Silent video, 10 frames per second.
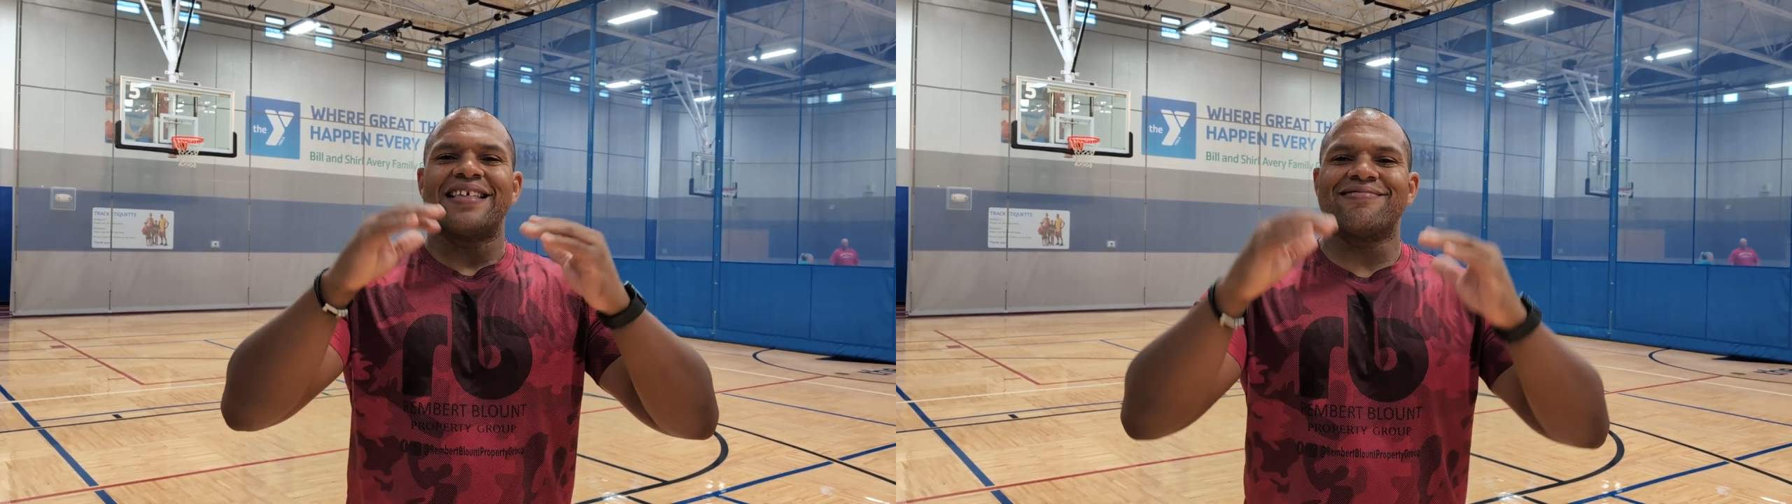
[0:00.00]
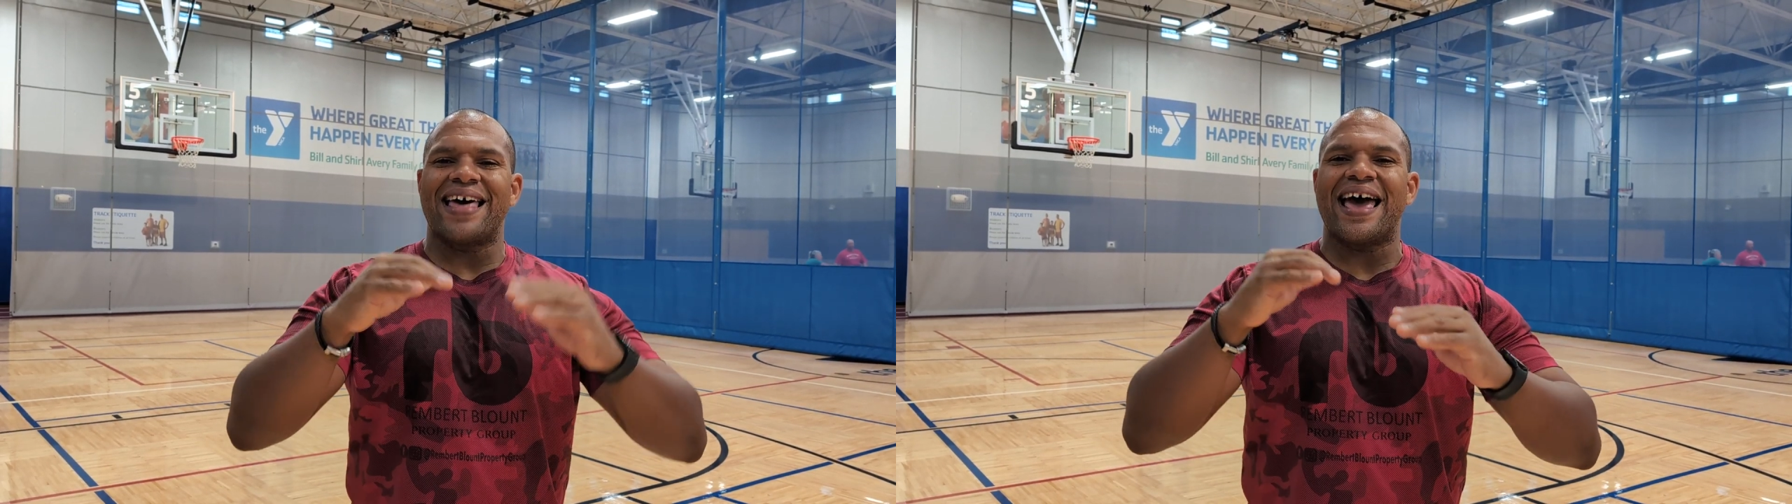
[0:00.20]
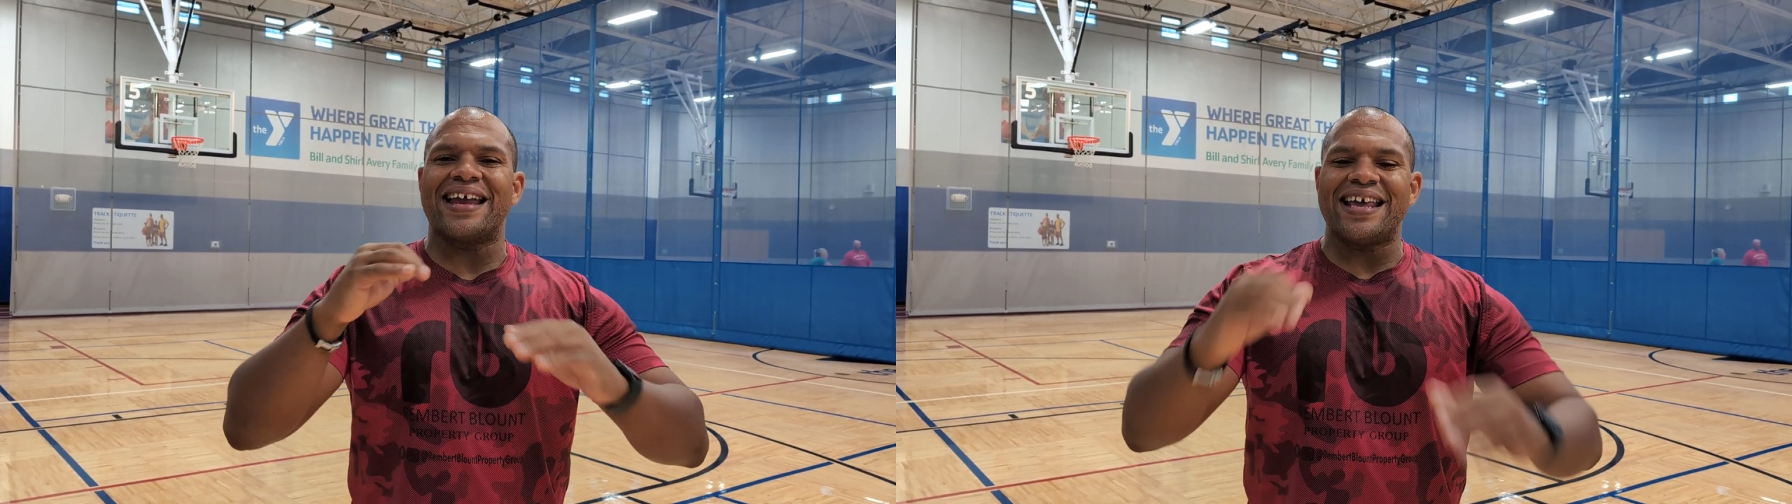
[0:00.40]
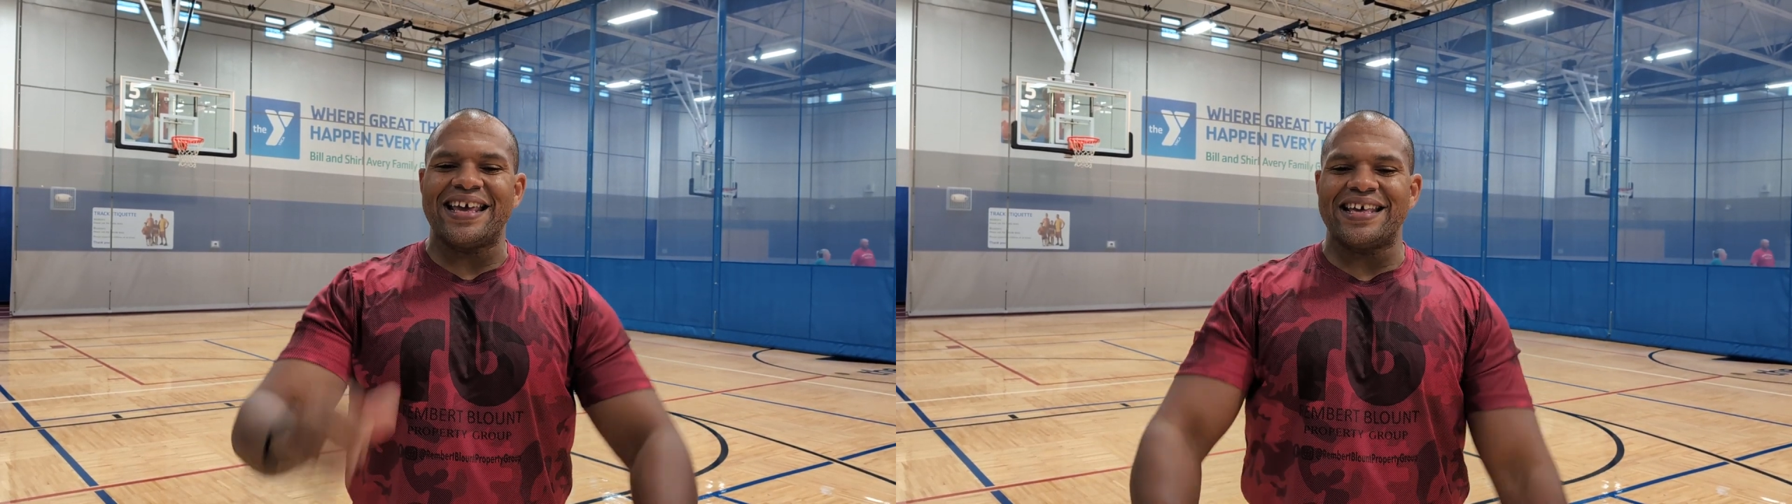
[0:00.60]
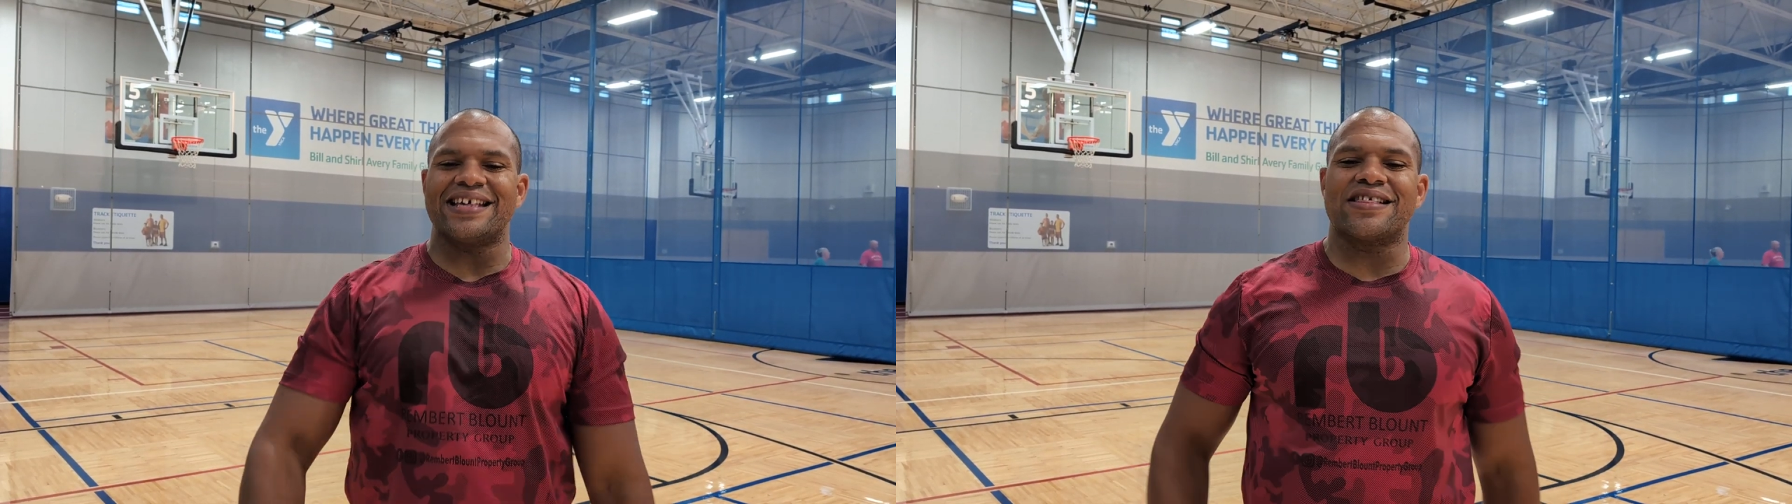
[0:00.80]
that
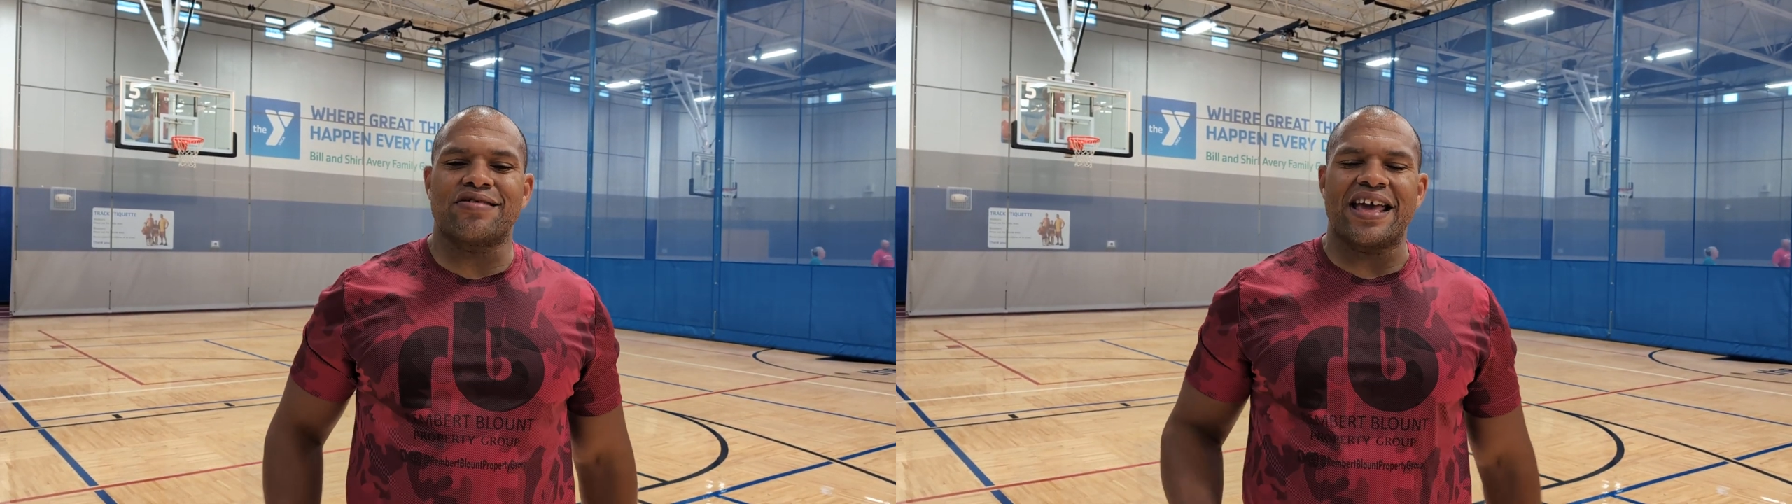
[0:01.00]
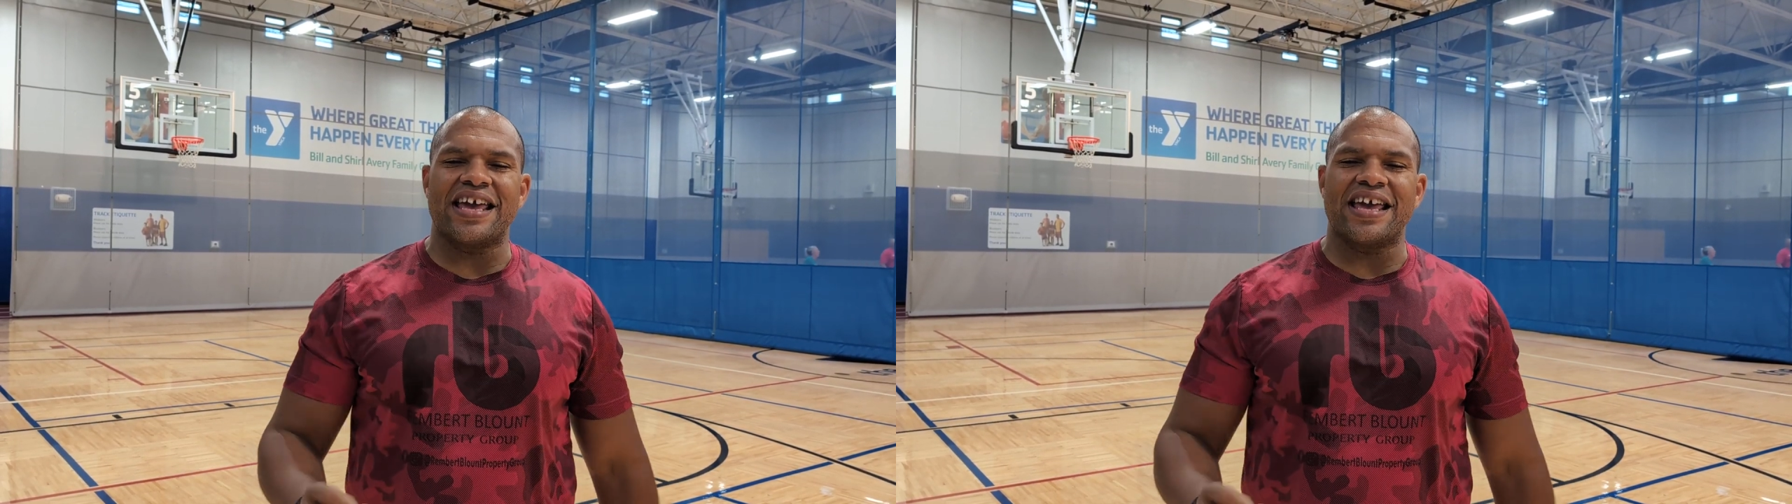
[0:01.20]
is